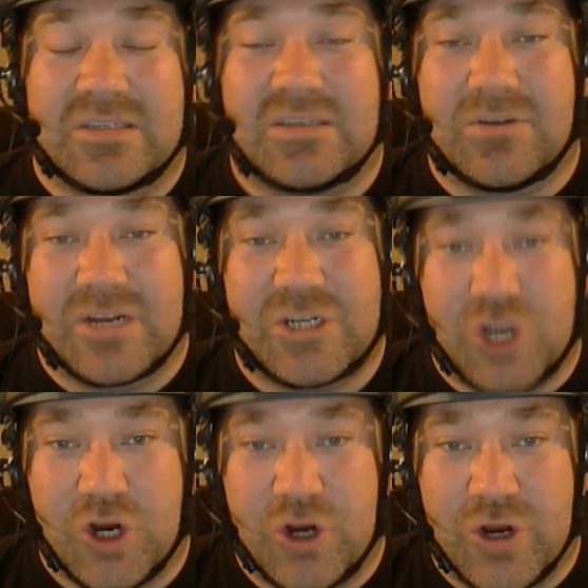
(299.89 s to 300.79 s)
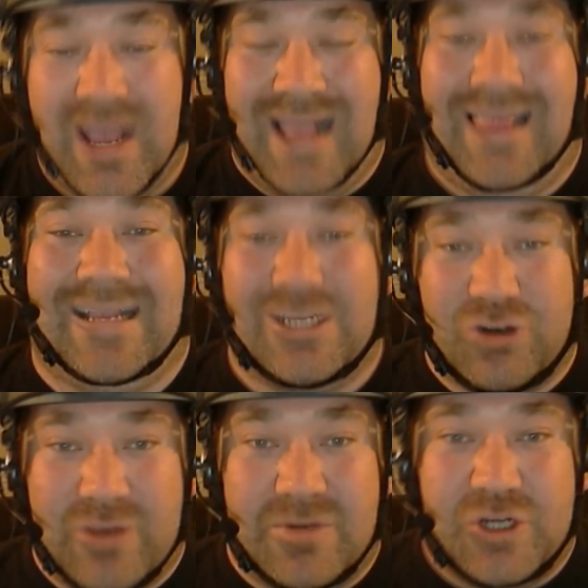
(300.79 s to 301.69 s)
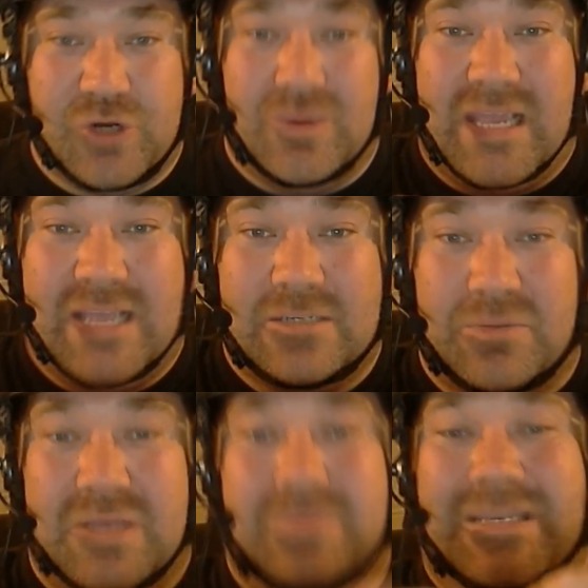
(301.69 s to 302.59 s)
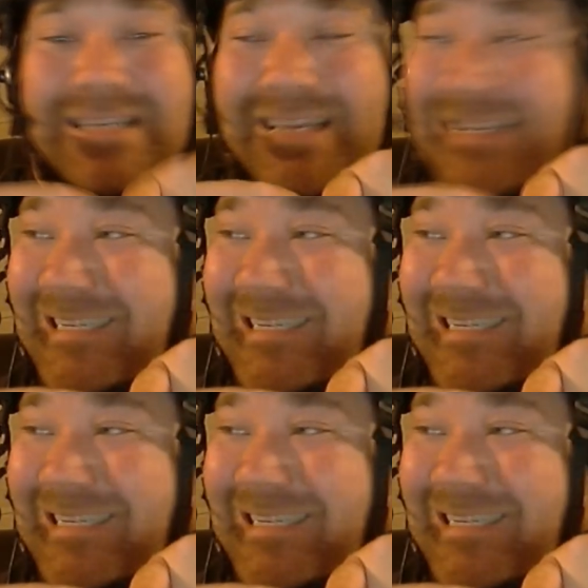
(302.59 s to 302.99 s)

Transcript: It's still going to churn like a dream and shoot laser beams. It's going to